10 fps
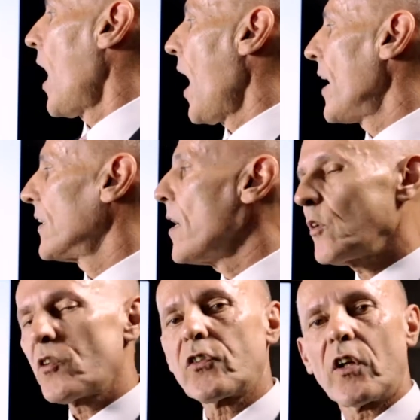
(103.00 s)
At
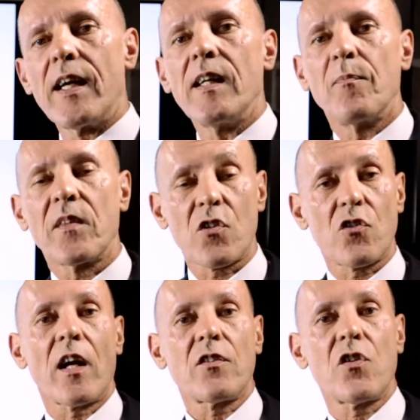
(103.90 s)
level 3, the
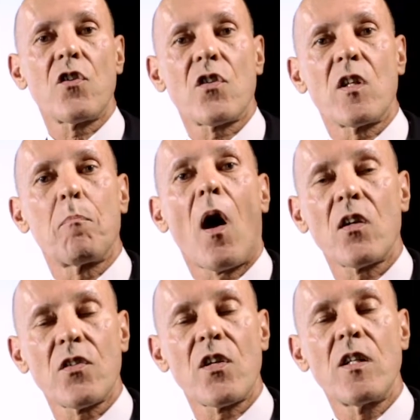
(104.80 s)
structures and the
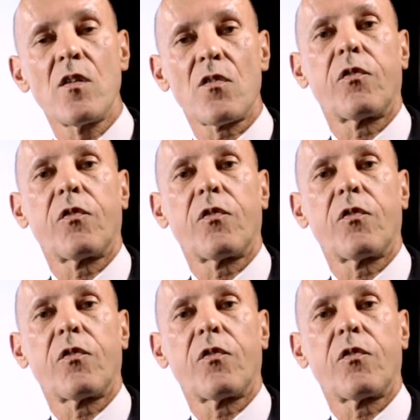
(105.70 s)
policies,